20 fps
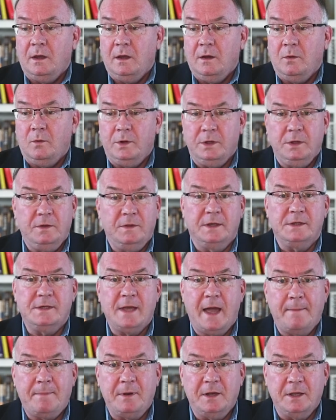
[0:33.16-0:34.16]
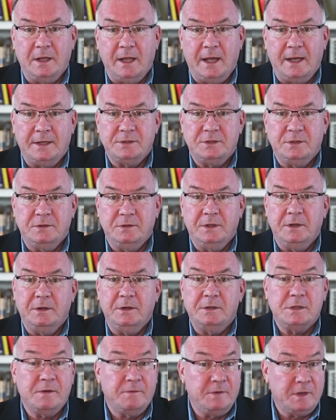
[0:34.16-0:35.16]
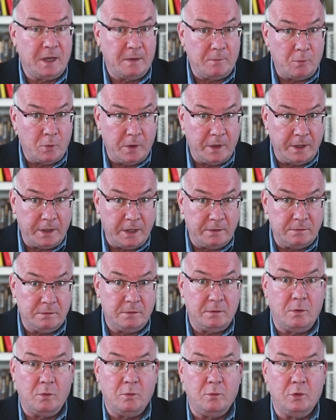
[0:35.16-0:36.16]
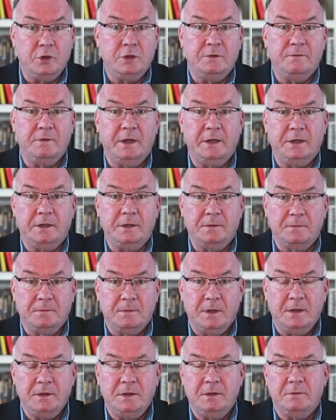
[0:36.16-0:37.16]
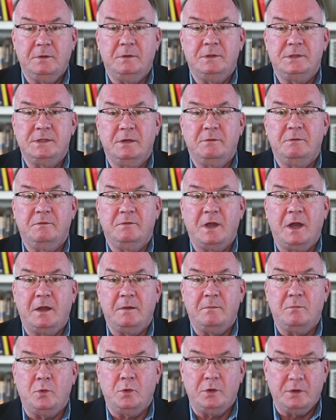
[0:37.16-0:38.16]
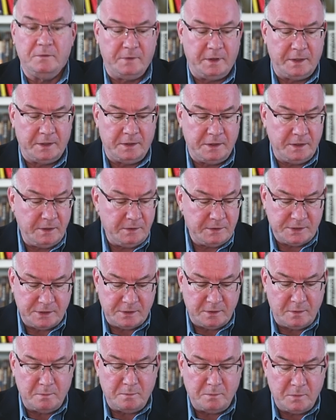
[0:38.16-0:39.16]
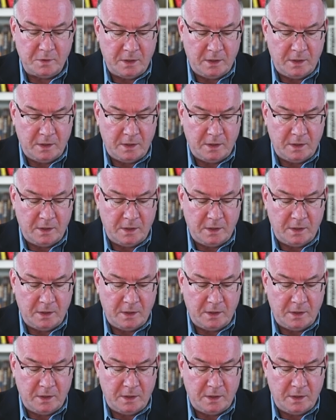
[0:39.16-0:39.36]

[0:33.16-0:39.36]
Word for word: What do you think's happened in the last two years? Have we got more together or more divided? I think we'd say we've gotten more divided. Here's some